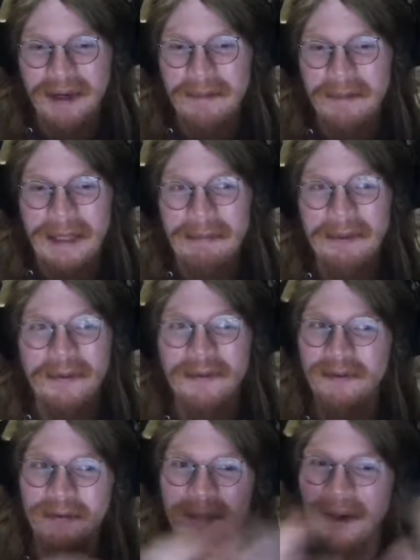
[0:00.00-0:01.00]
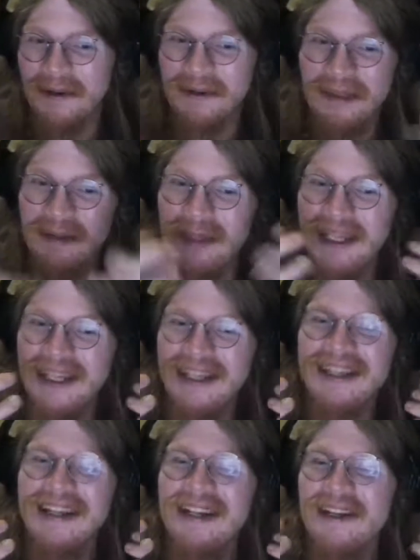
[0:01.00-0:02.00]
by people smarter than
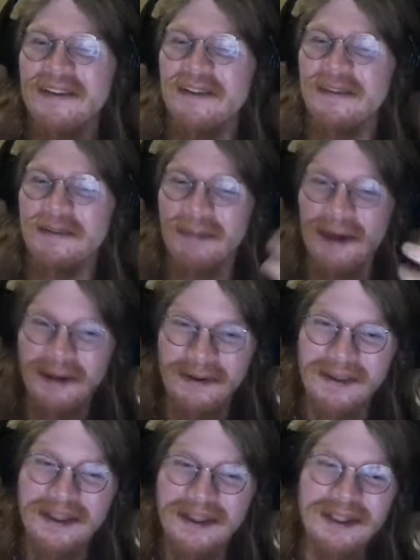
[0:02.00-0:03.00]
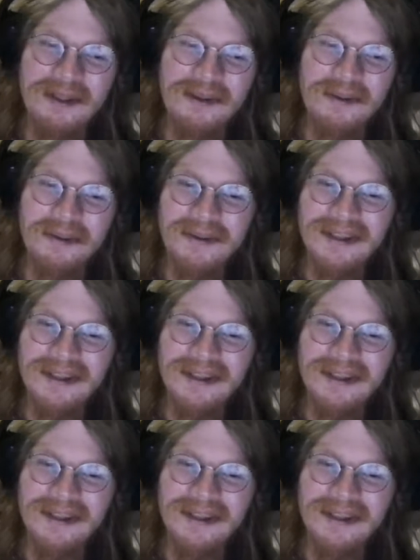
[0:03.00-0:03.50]
me, smarter than you.